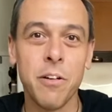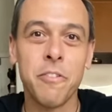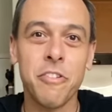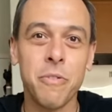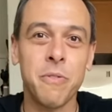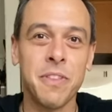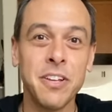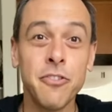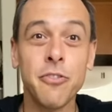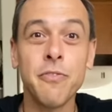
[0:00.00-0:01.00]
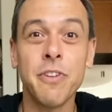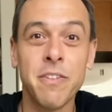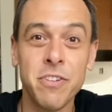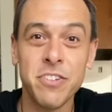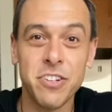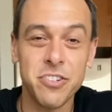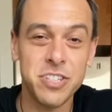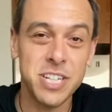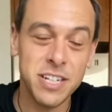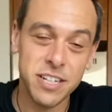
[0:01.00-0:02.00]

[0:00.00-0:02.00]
So that's true for every Ascension set.